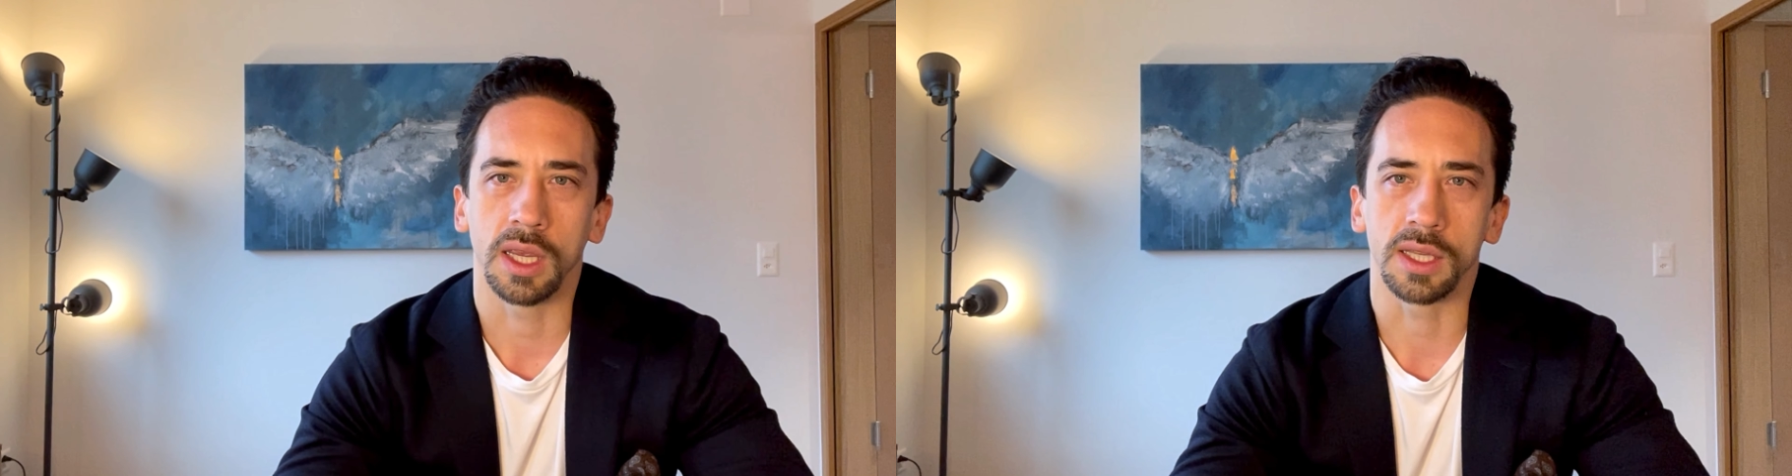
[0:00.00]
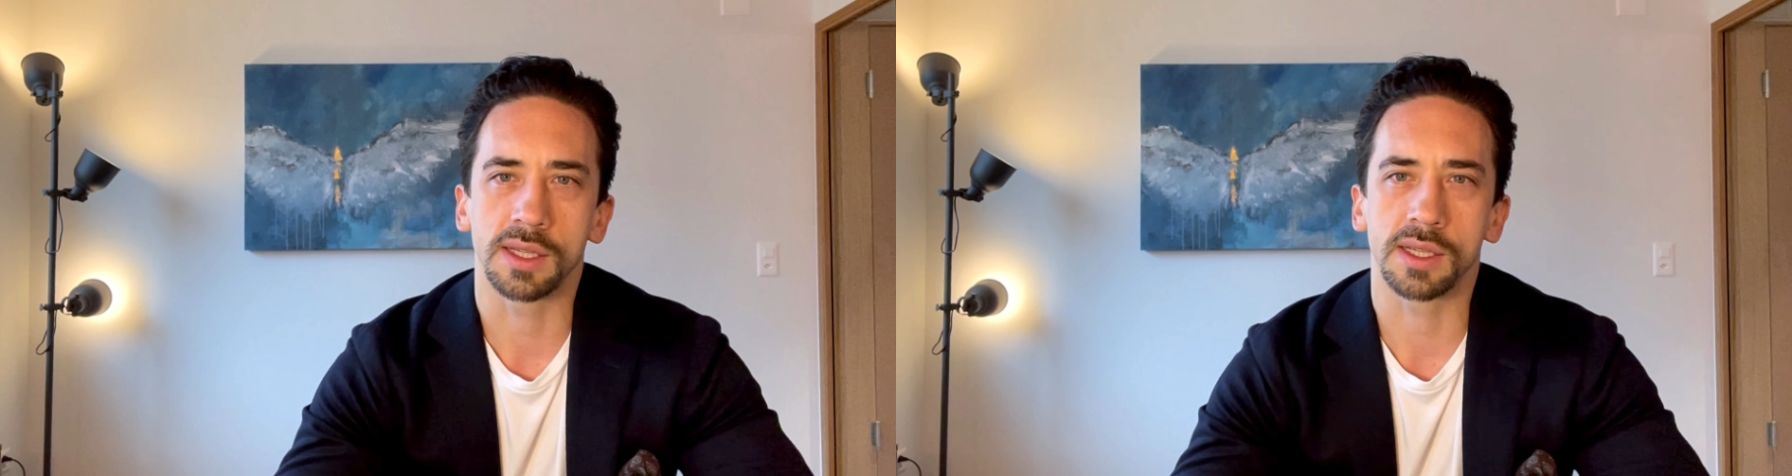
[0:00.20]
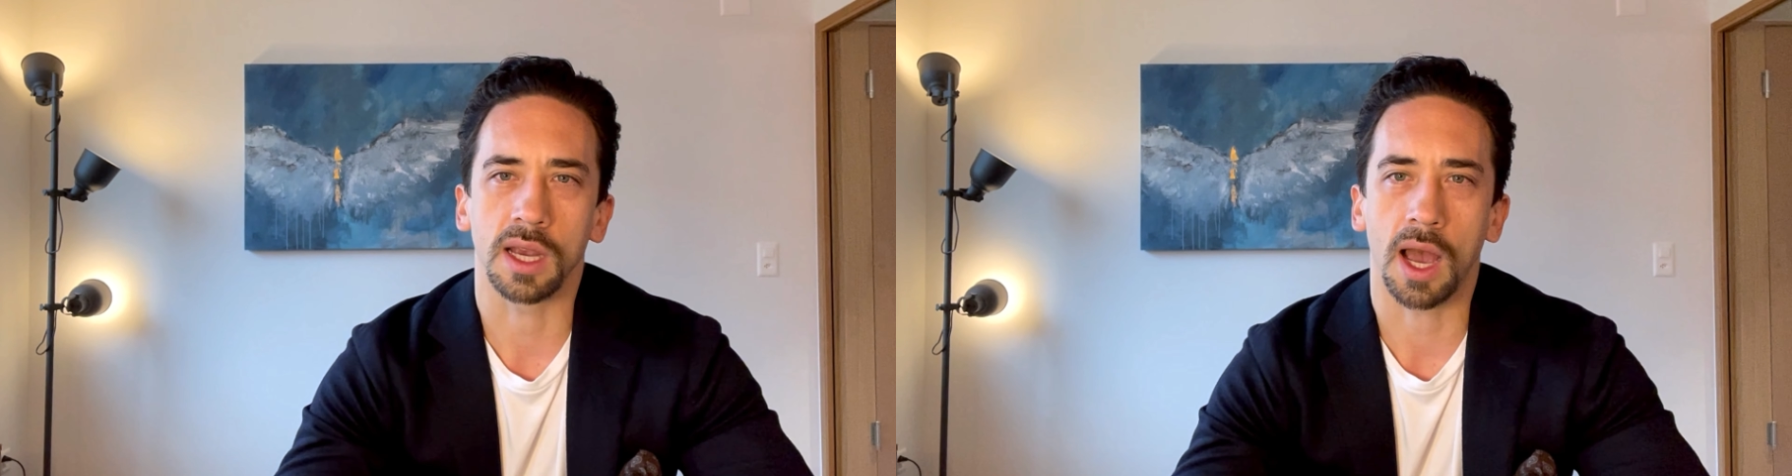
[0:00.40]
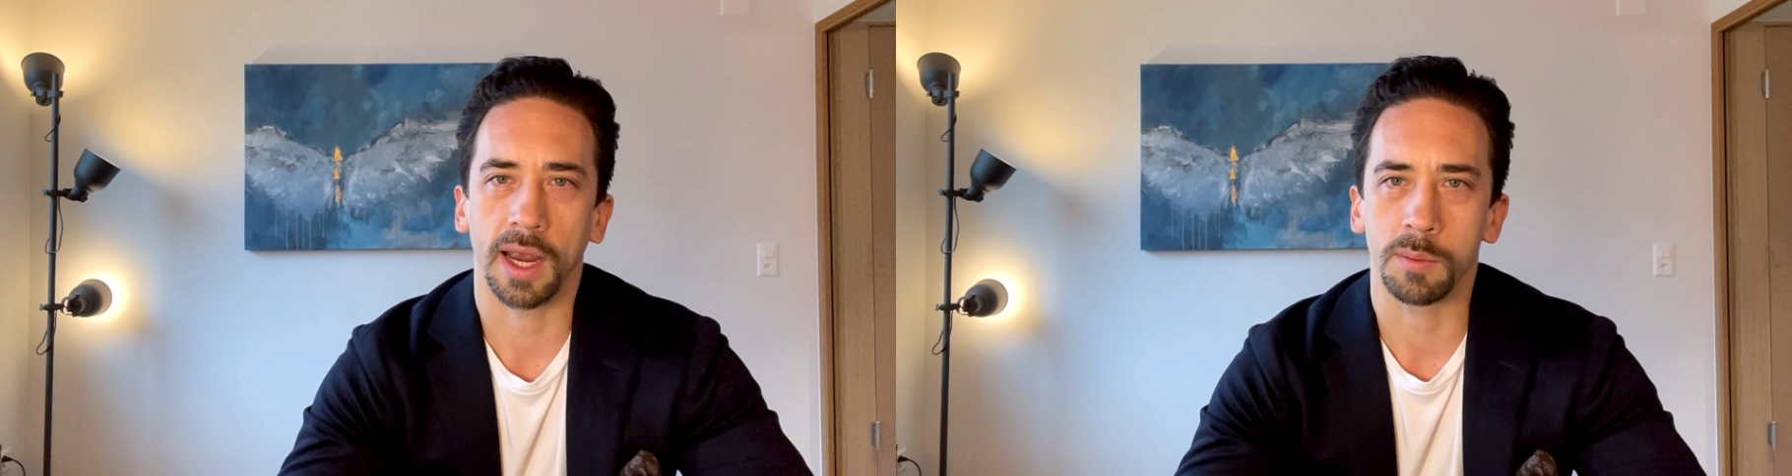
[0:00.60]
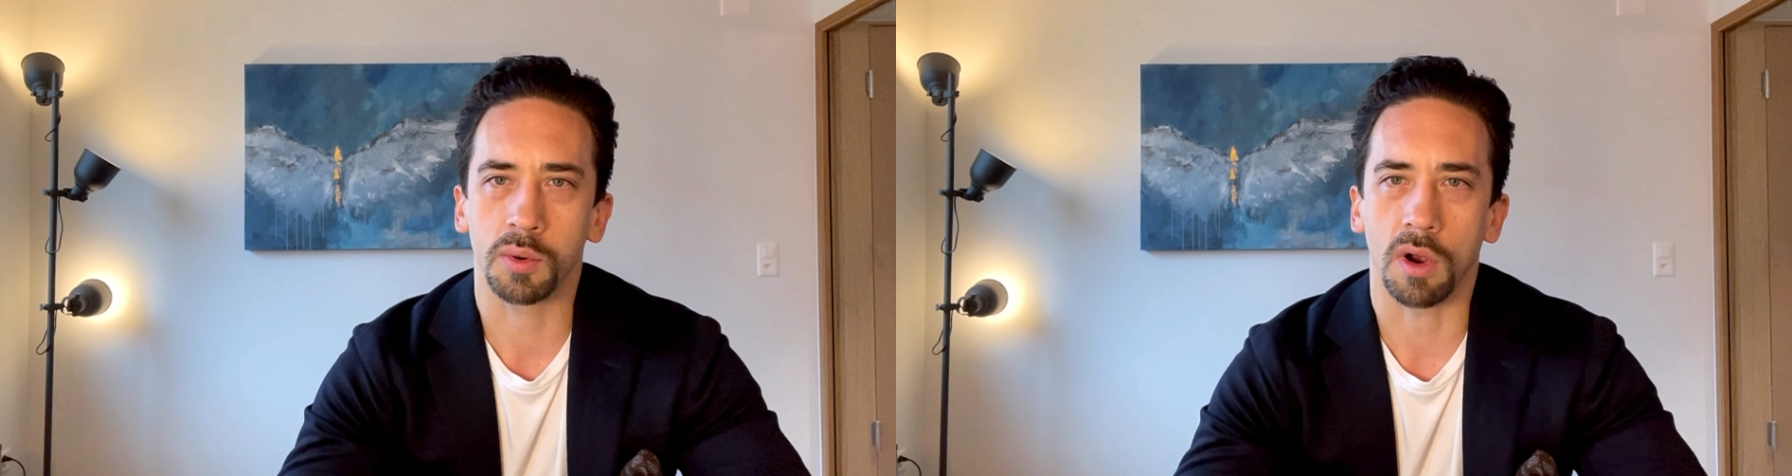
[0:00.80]
it's
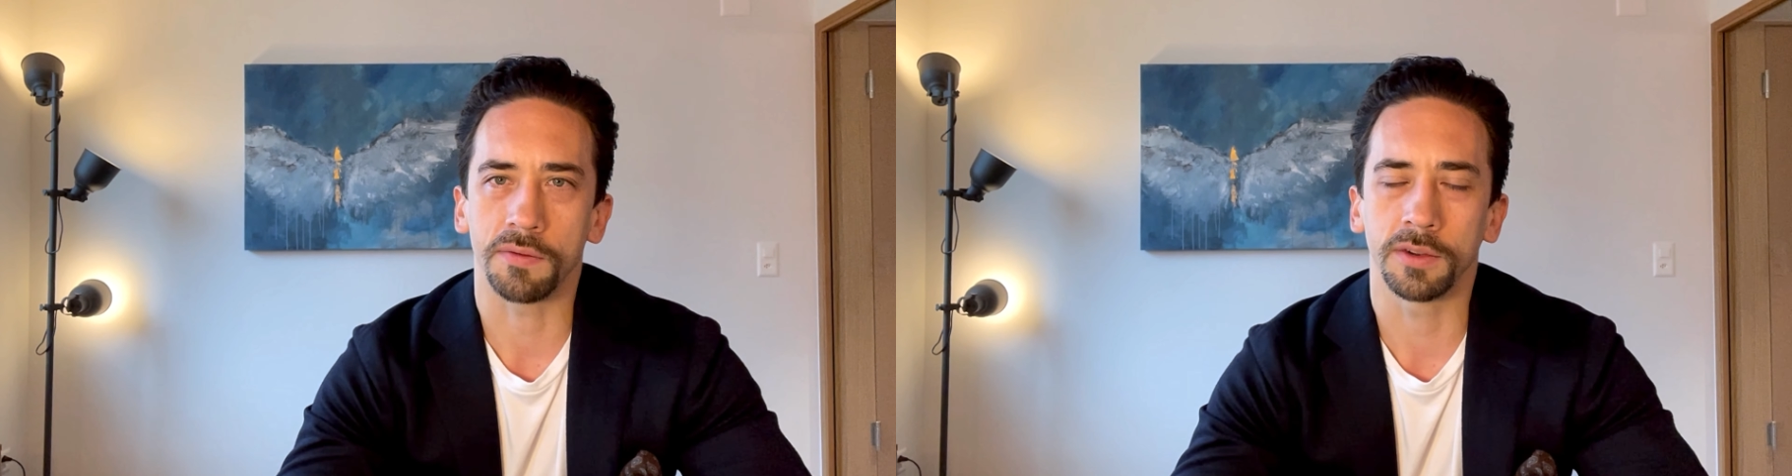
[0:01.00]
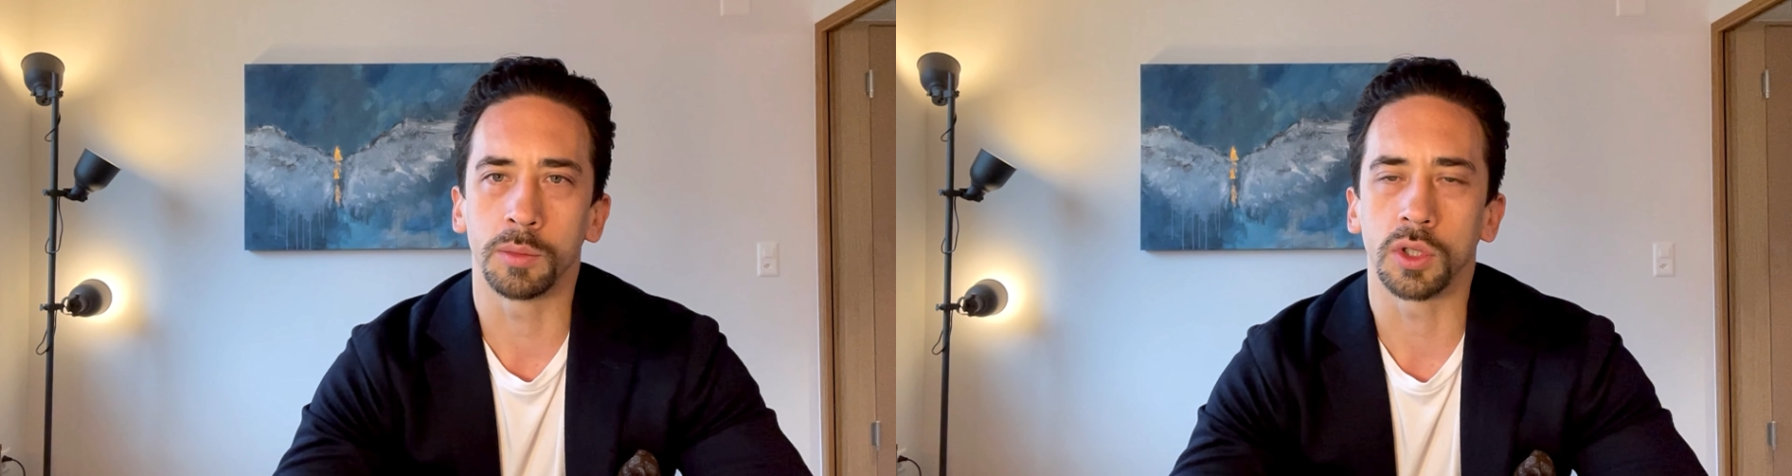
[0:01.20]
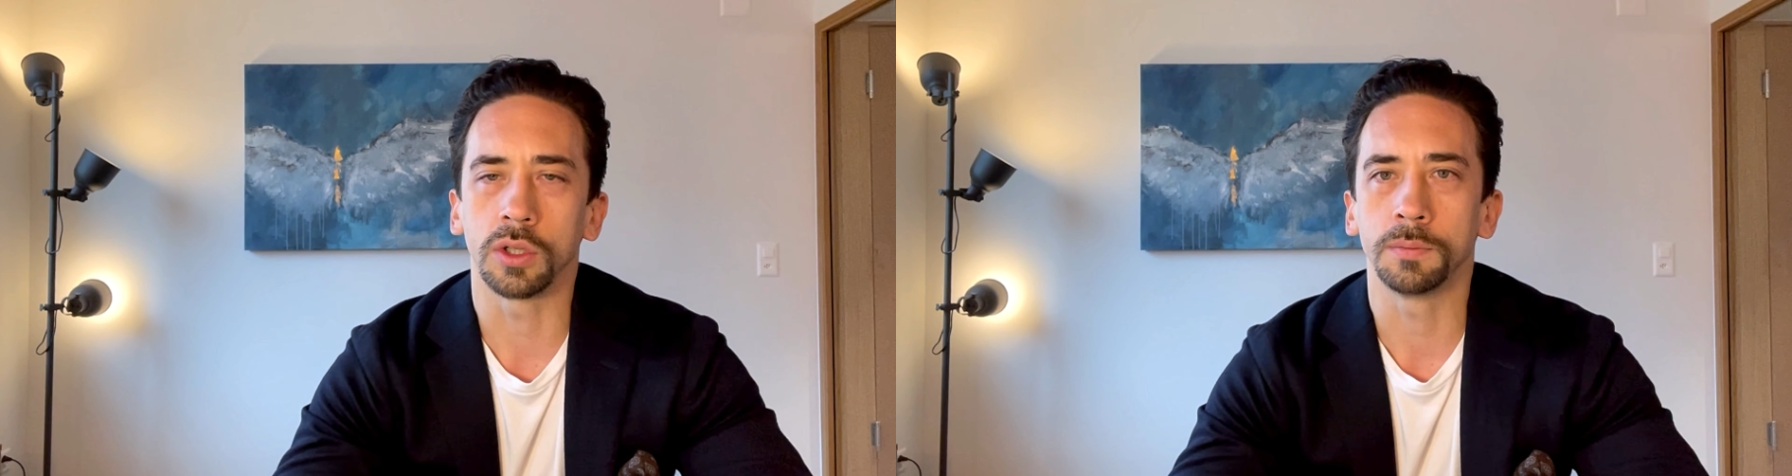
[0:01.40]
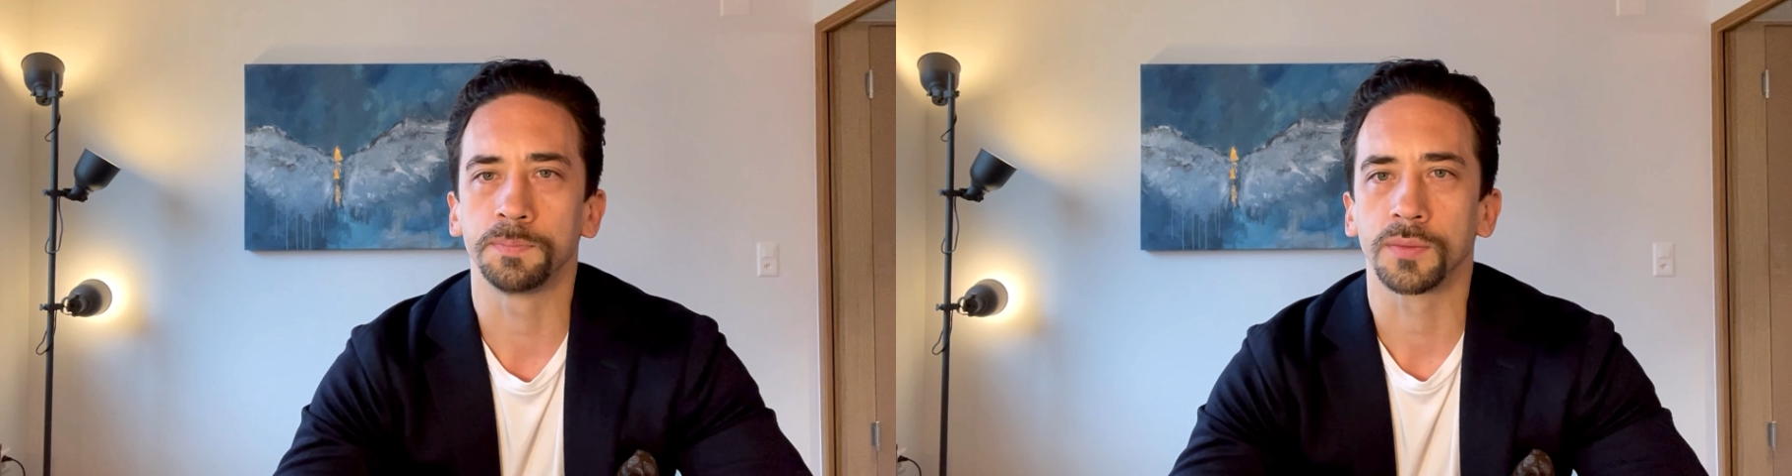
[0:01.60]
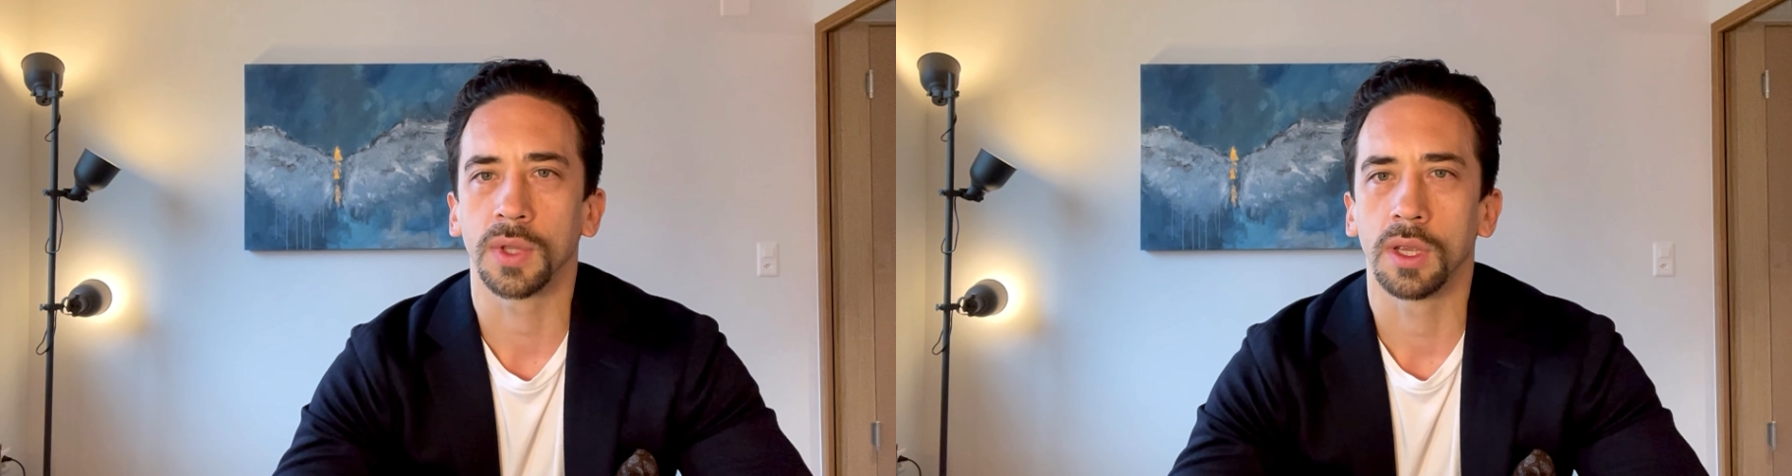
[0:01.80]
highly profitable,